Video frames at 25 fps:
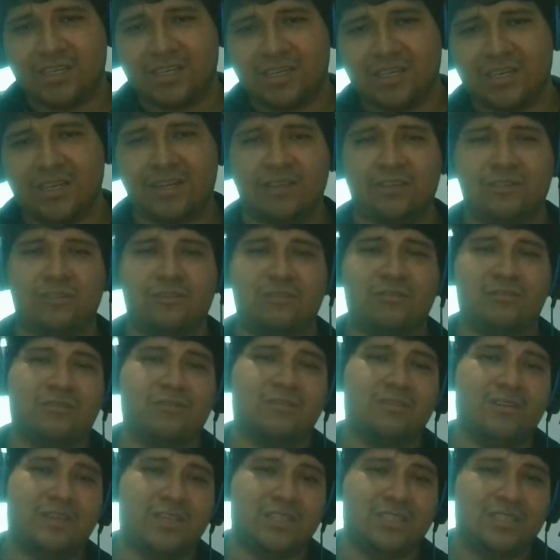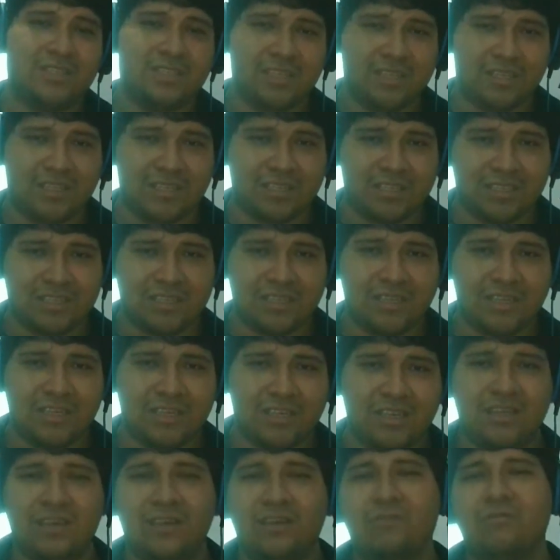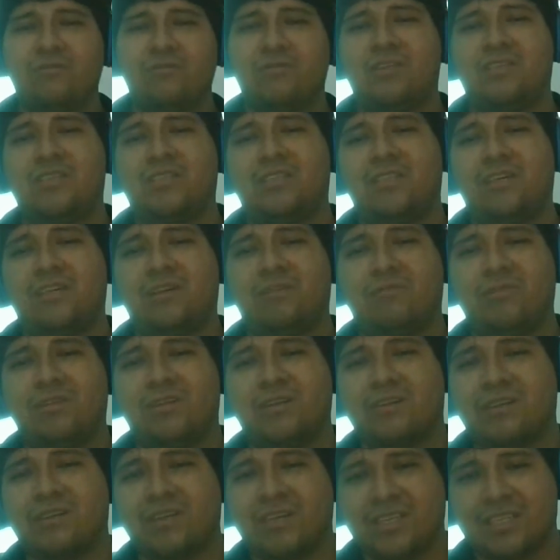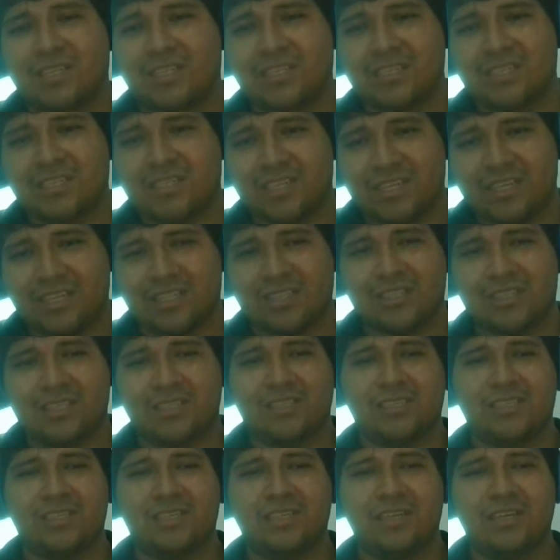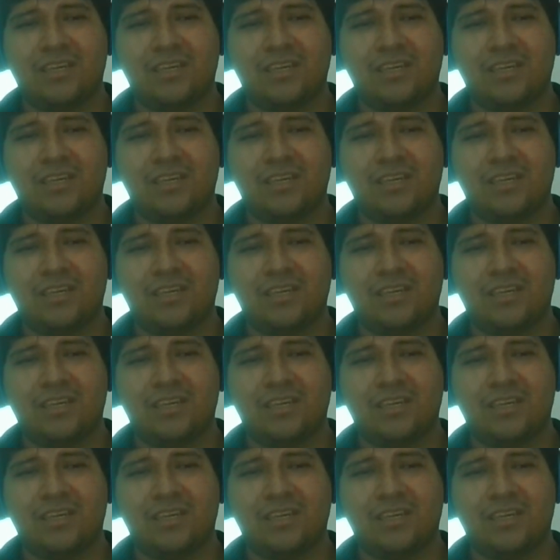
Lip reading: exercise 6, in which they will read the sentence